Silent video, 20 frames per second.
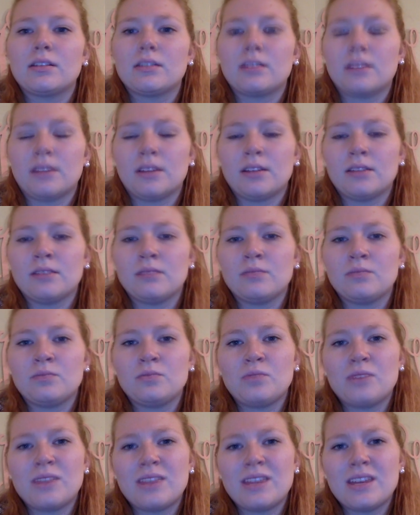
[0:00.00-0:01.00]

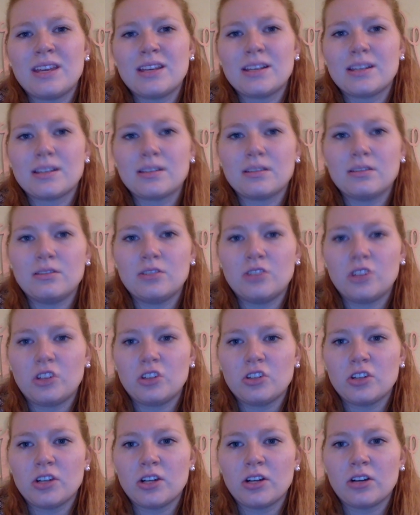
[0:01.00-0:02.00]
With this,
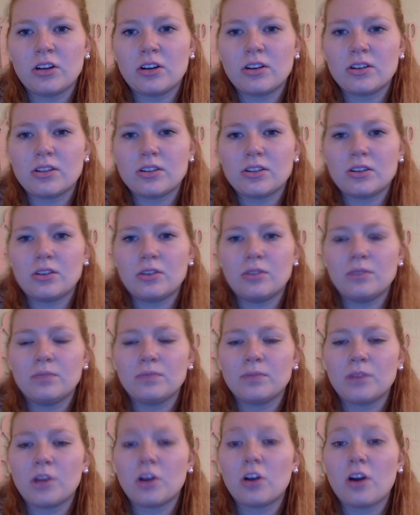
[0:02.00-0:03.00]
children
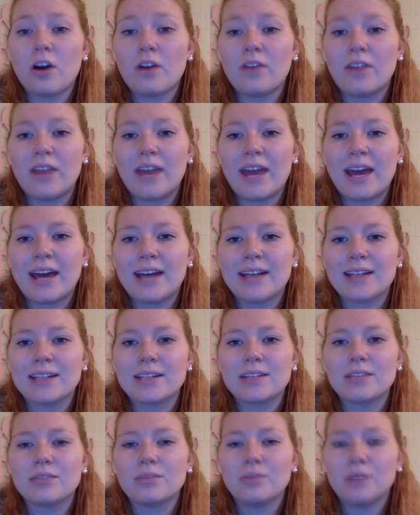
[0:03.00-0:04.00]
are often
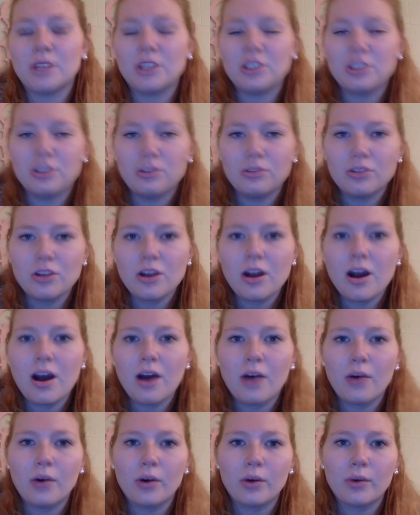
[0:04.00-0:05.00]
asked, "What did you draw?"
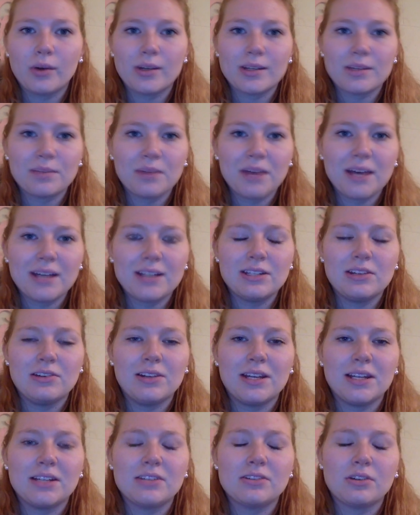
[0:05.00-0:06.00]
or "What supplies do you
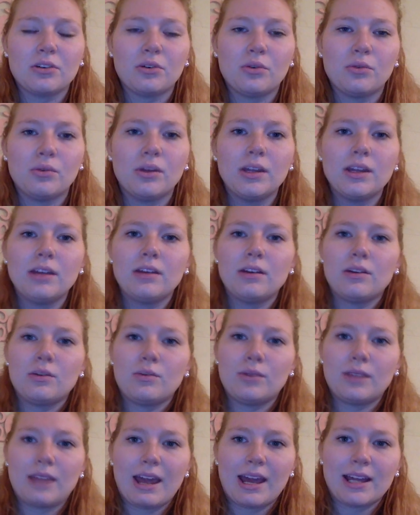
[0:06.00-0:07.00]
need?" So
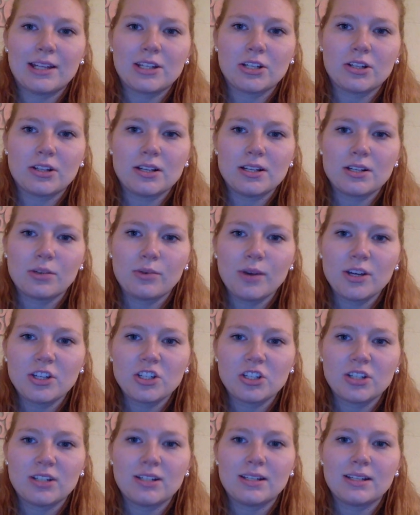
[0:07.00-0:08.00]
when they answer these
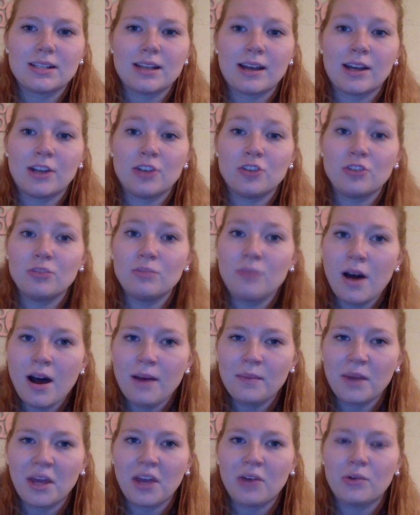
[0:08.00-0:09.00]
questions, "I drew
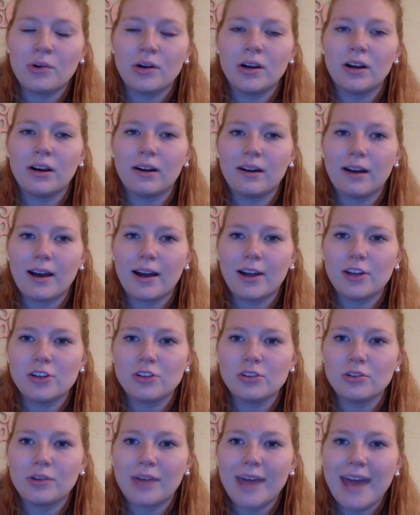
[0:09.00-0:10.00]
mommy" or "I
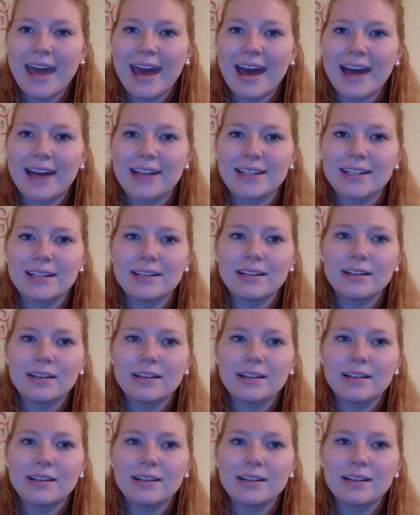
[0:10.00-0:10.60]
drew cat,"